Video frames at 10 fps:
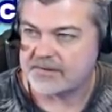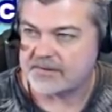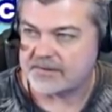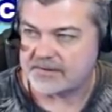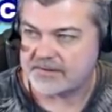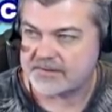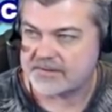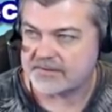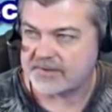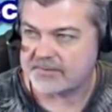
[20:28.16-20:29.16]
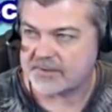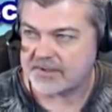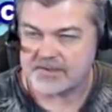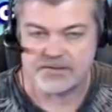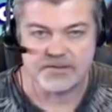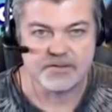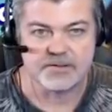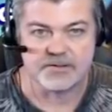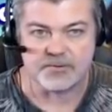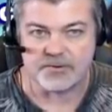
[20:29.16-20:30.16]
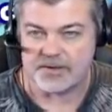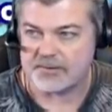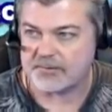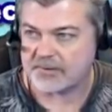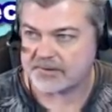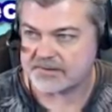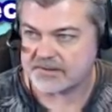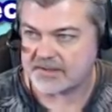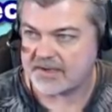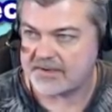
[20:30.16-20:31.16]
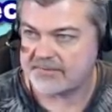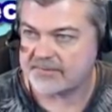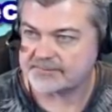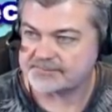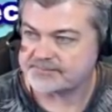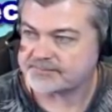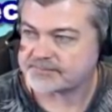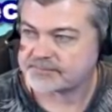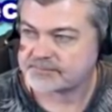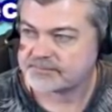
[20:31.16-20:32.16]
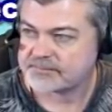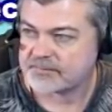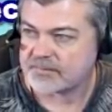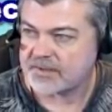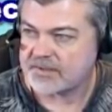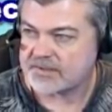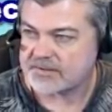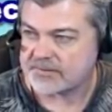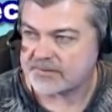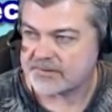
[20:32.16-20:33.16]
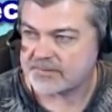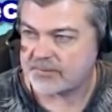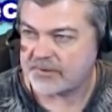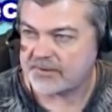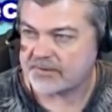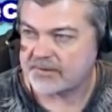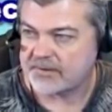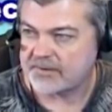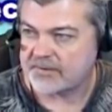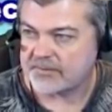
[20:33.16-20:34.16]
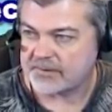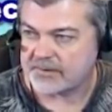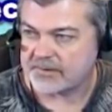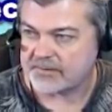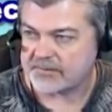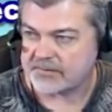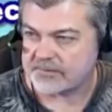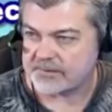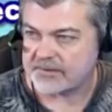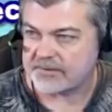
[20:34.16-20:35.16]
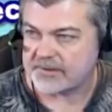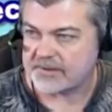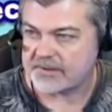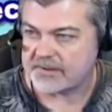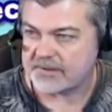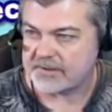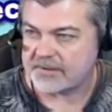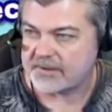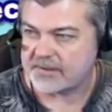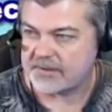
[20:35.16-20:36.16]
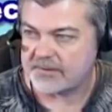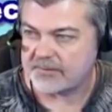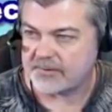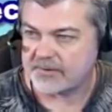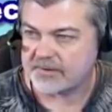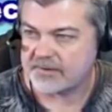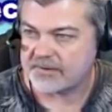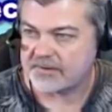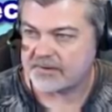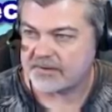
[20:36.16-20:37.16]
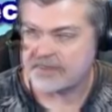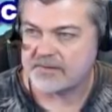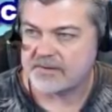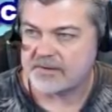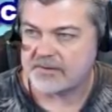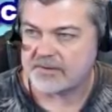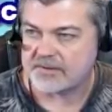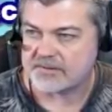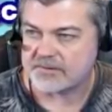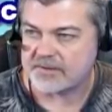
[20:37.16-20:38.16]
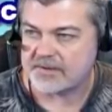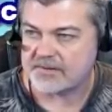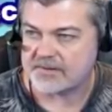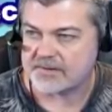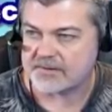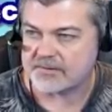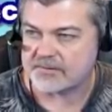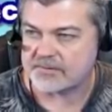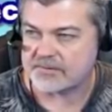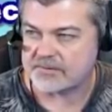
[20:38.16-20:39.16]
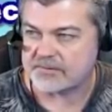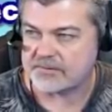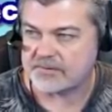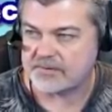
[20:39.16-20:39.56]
list of applications, so our network is live. So at this point, we can go to Internet and Network. And okay, so now let's go to